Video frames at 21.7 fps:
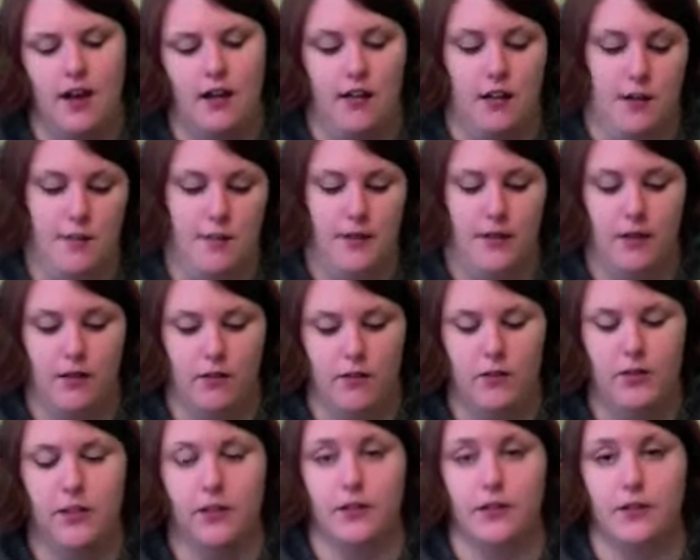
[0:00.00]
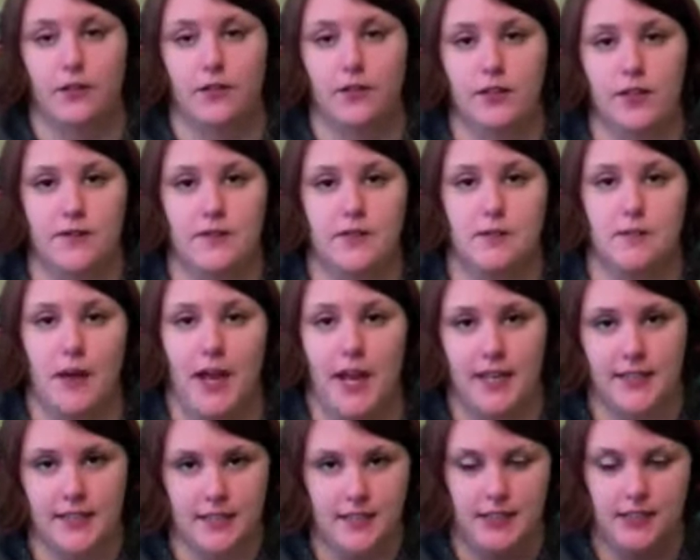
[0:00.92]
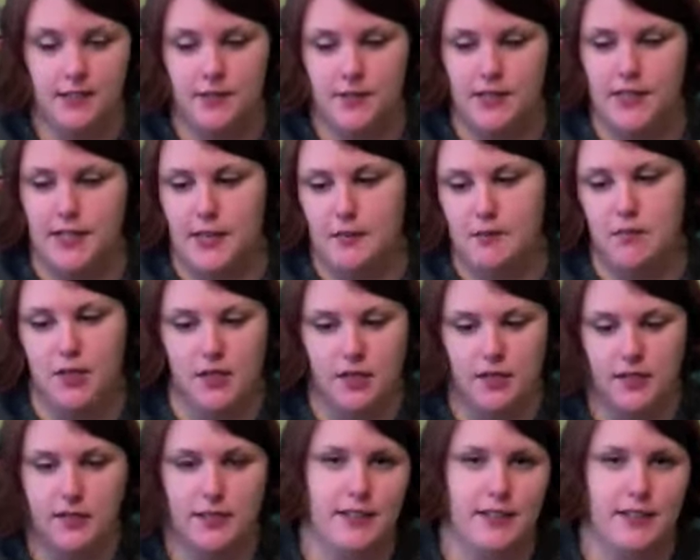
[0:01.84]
I'm like, holy cannoli, it was a magazine that was $10.